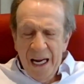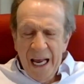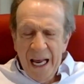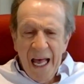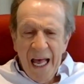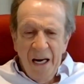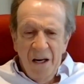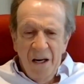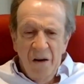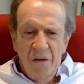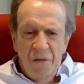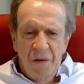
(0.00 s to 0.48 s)

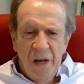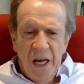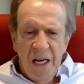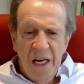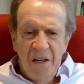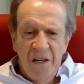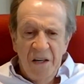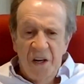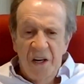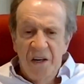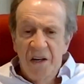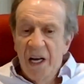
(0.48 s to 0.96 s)
getting
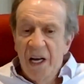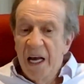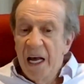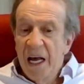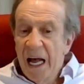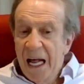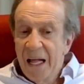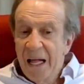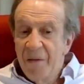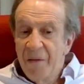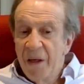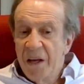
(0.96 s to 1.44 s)

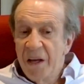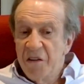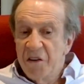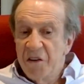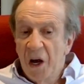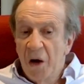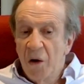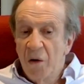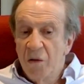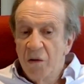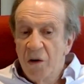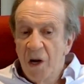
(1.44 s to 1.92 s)
elevated,
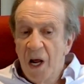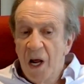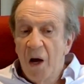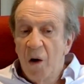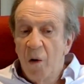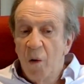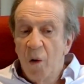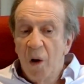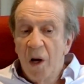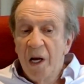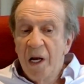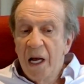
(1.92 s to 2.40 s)
and they
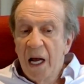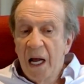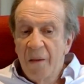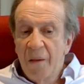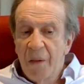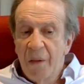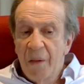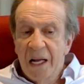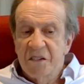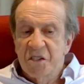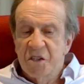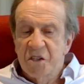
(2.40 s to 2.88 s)
don't know.
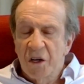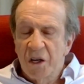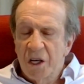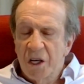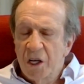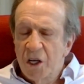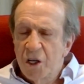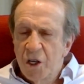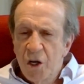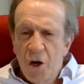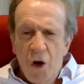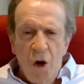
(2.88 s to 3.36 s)
And
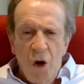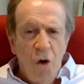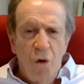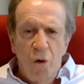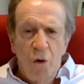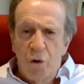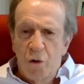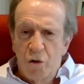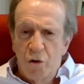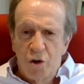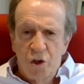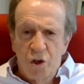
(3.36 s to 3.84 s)
that's a
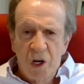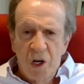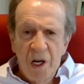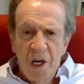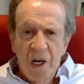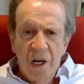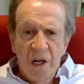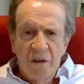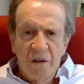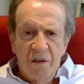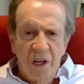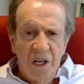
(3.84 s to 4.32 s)

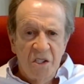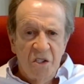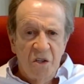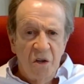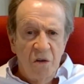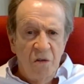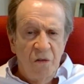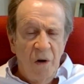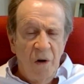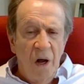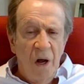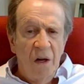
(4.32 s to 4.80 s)
huge
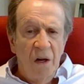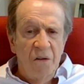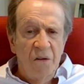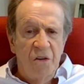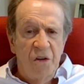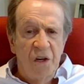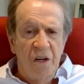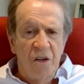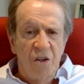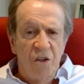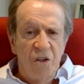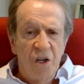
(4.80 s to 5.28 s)

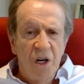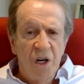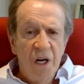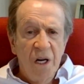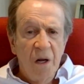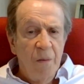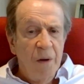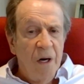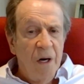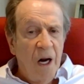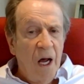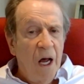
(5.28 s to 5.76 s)

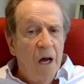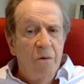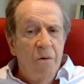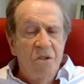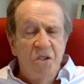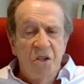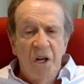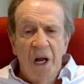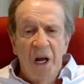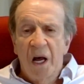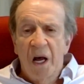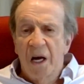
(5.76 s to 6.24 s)
disadvantage. I
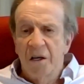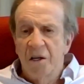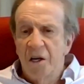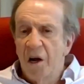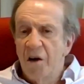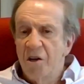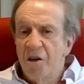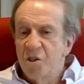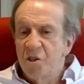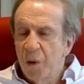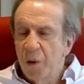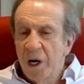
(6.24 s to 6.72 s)
mean, I was
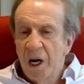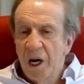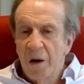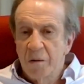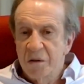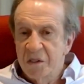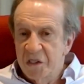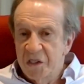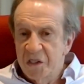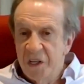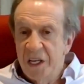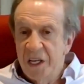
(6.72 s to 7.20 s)
diagnosed
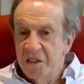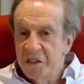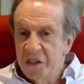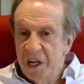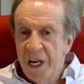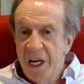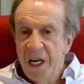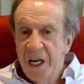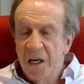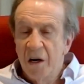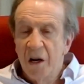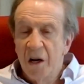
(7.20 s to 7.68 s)
when I was
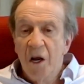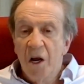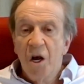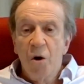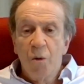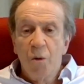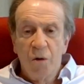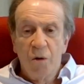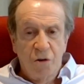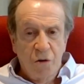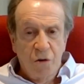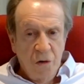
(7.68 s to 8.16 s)

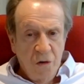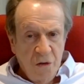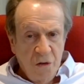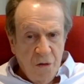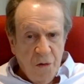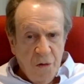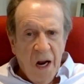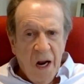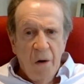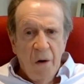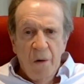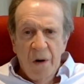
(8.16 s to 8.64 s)
16,
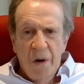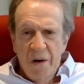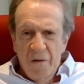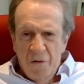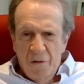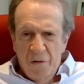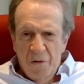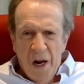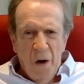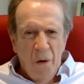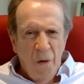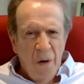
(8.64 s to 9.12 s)
which was
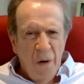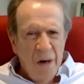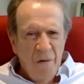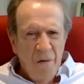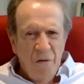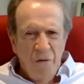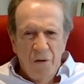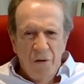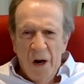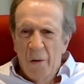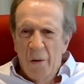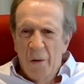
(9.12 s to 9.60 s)
very,
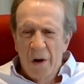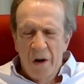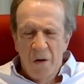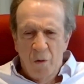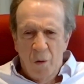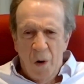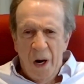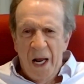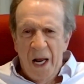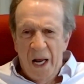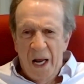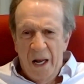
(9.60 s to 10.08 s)
very,
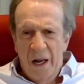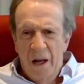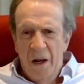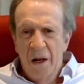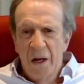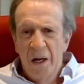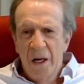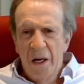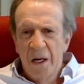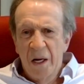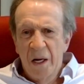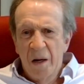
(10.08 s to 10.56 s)
very
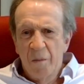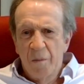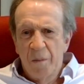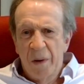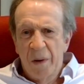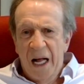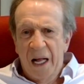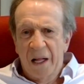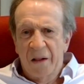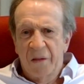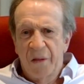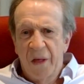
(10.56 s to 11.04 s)
rare
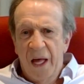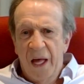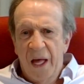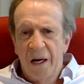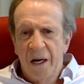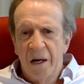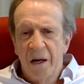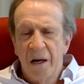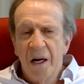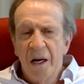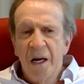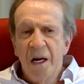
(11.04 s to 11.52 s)

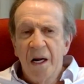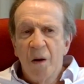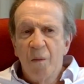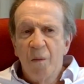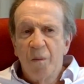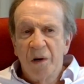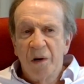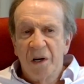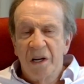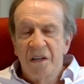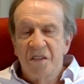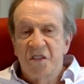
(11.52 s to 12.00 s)
back then.
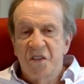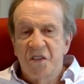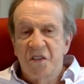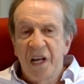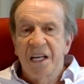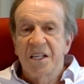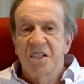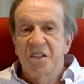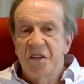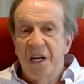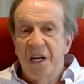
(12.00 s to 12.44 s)
But at